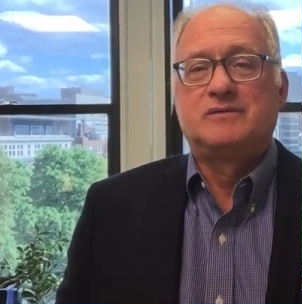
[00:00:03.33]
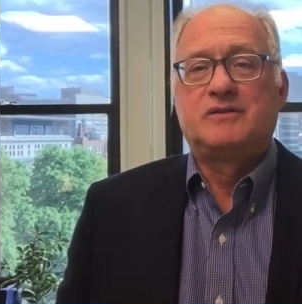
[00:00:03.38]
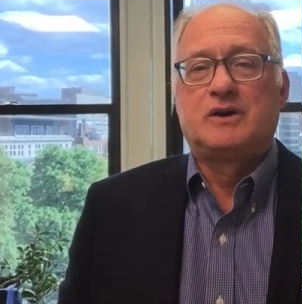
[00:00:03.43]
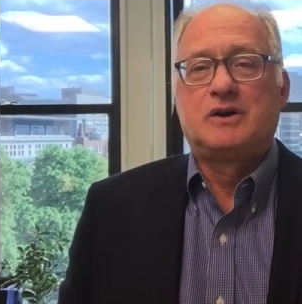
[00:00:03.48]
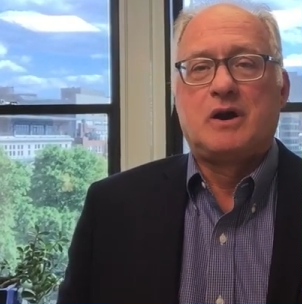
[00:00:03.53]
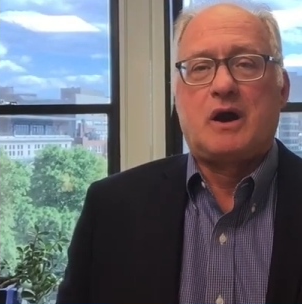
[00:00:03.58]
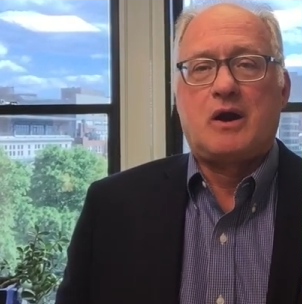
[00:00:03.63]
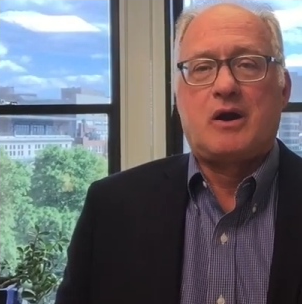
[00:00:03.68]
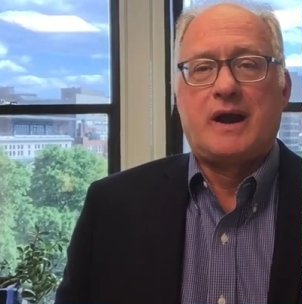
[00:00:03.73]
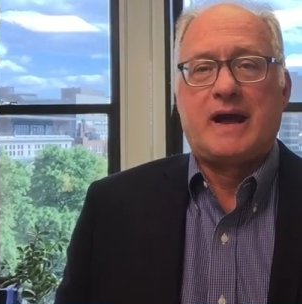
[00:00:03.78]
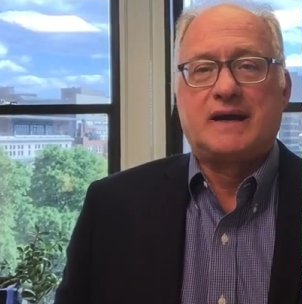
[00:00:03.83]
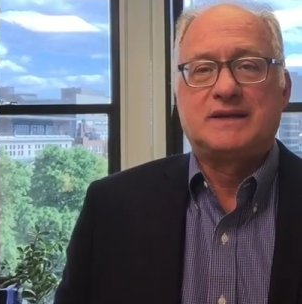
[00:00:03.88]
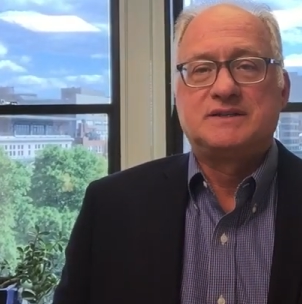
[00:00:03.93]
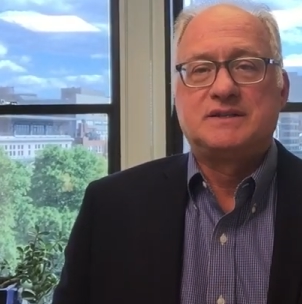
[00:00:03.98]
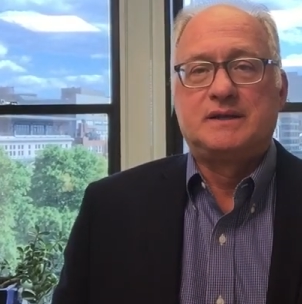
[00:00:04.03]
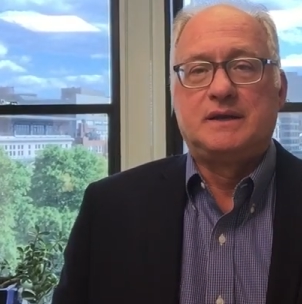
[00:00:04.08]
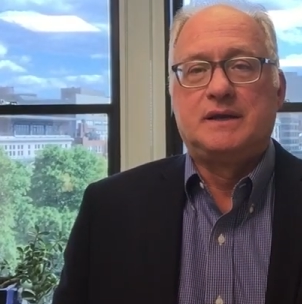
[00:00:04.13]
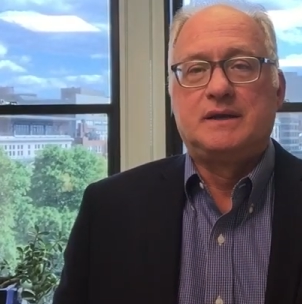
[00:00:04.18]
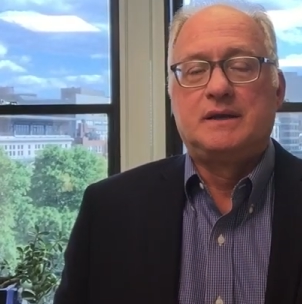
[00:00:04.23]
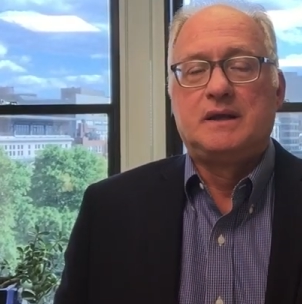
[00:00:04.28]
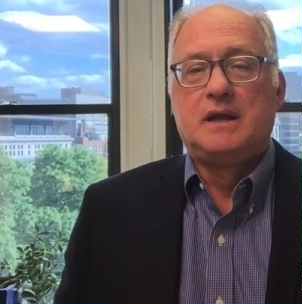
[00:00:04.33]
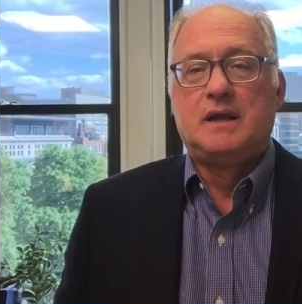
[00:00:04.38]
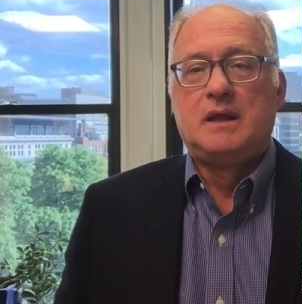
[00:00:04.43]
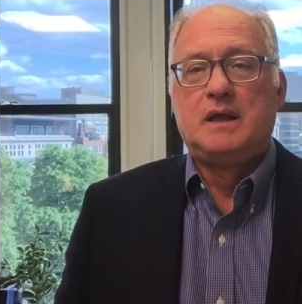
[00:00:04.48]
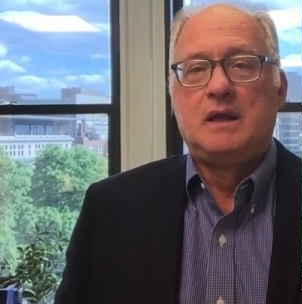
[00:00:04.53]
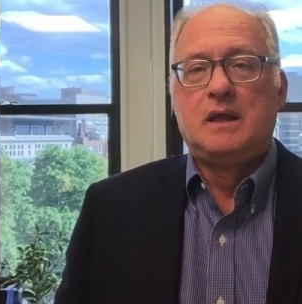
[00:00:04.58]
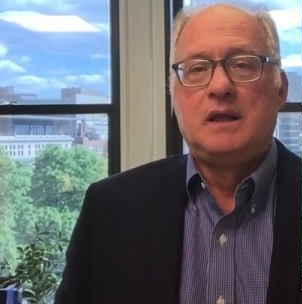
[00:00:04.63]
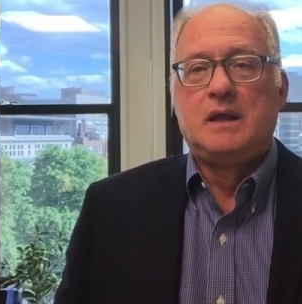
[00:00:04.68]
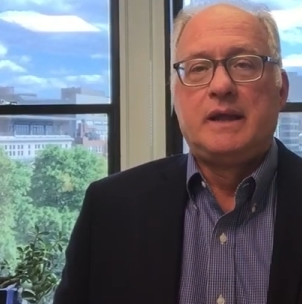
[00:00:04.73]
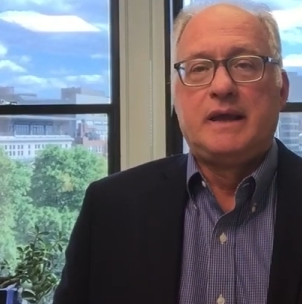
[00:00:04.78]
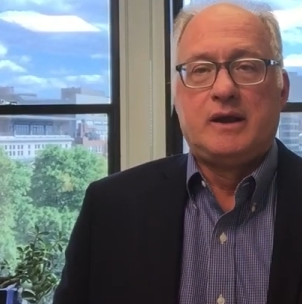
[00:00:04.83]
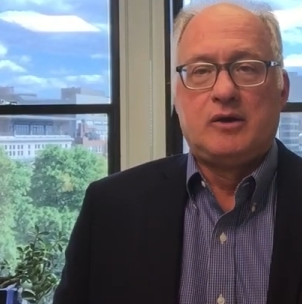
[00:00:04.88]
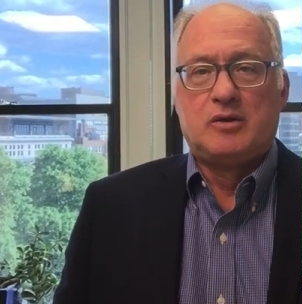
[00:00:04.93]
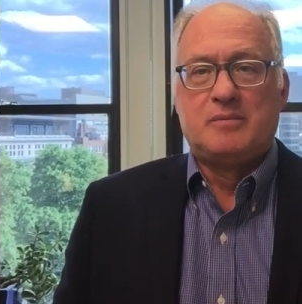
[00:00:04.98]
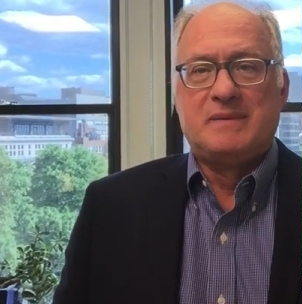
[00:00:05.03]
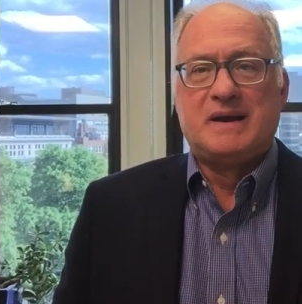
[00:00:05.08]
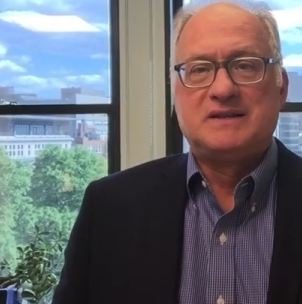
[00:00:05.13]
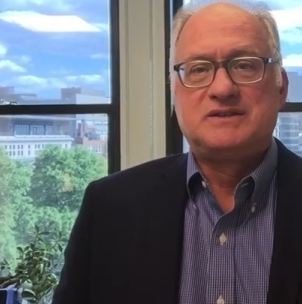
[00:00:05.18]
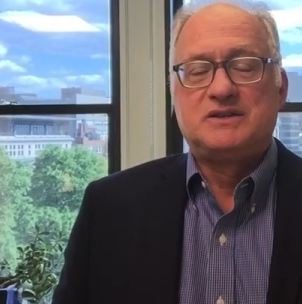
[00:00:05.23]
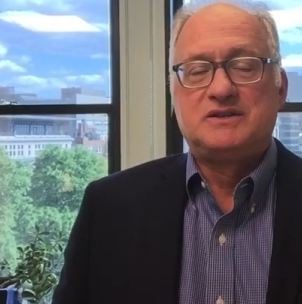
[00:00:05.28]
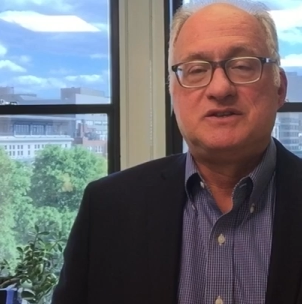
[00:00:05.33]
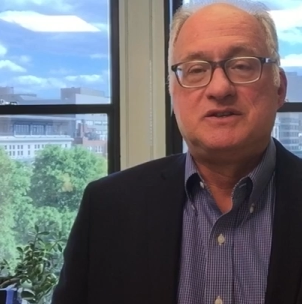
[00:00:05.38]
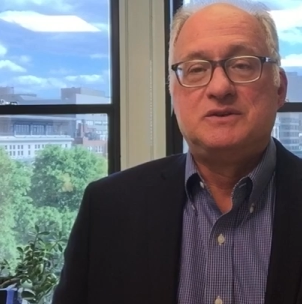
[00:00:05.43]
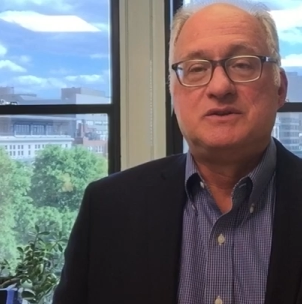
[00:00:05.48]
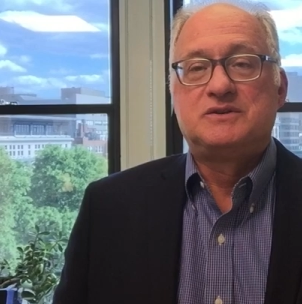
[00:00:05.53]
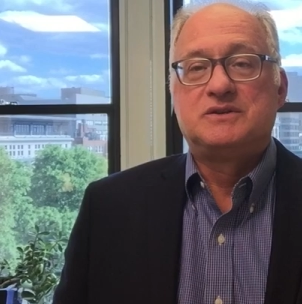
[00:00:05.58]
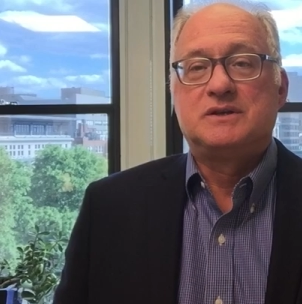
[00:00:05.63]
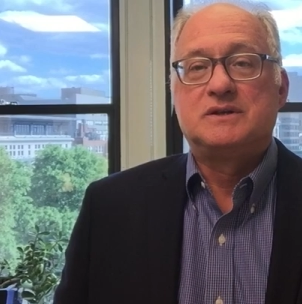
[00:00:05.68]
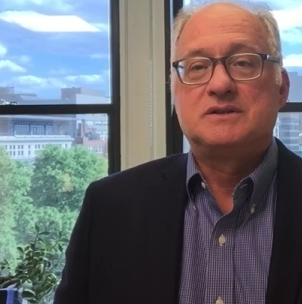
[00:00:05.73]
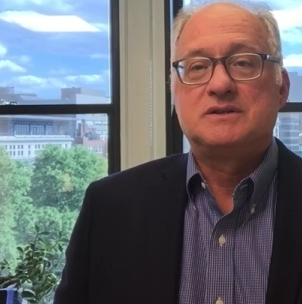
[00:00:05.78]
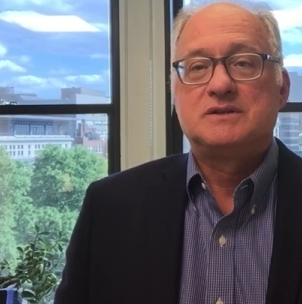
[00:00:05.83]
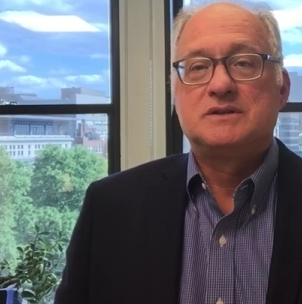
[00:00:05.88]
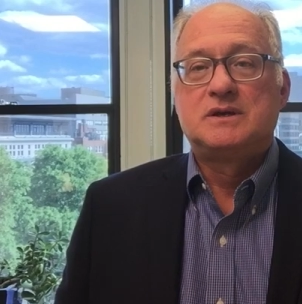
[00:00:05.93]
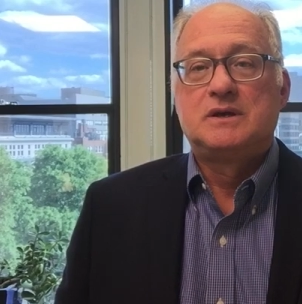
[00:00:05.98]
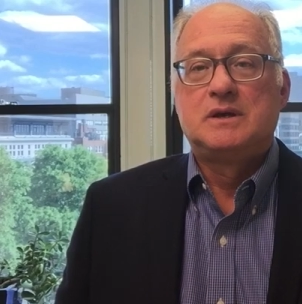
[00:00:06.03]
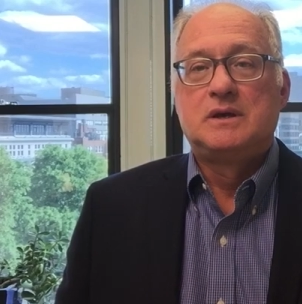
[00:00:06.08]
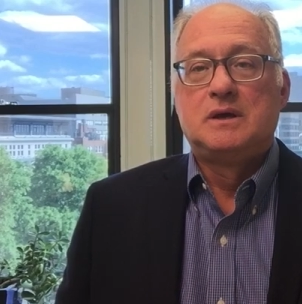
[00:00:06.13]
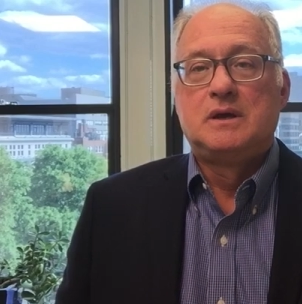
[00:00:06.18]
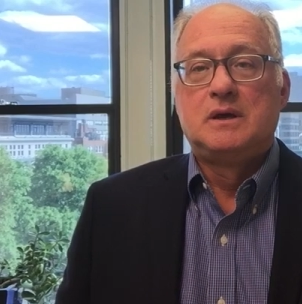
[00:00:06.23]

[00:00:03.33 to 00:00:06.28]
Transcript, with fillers: of a car accident here in Massachusetts.